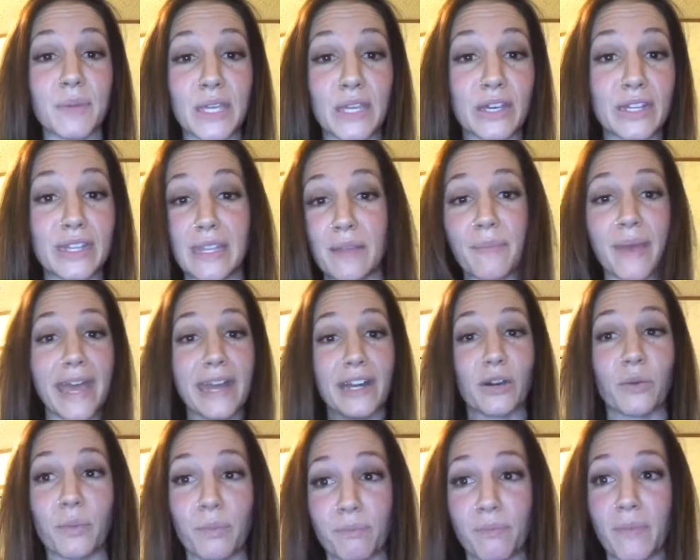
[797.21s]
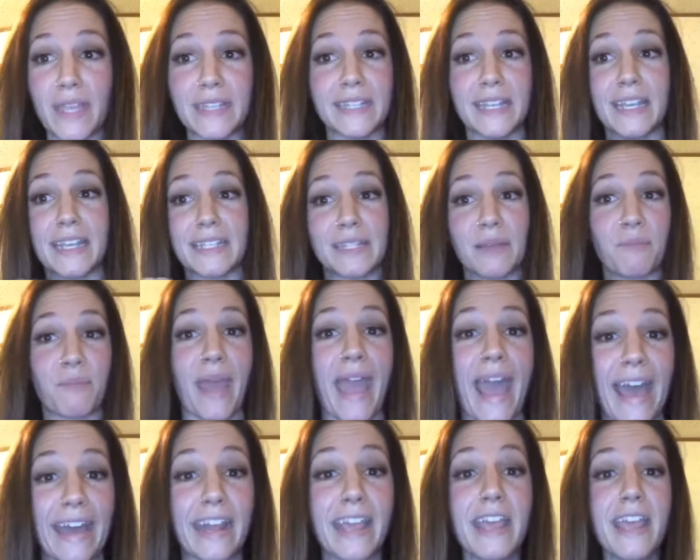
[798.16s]
be good in the bed or is it is it
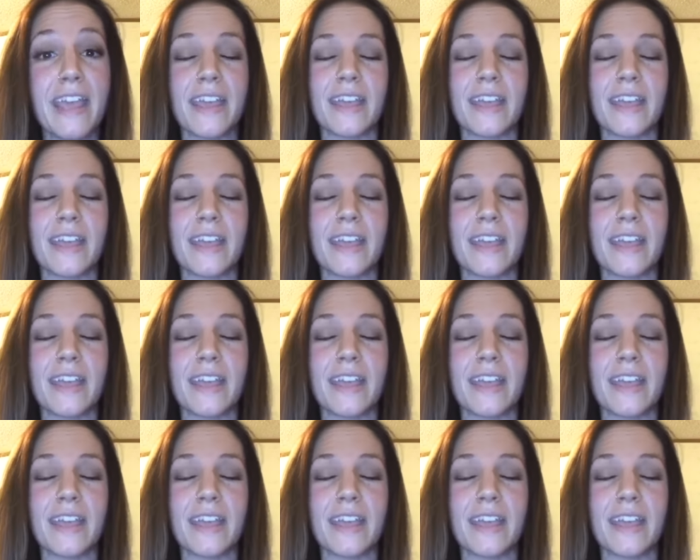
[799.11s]
bad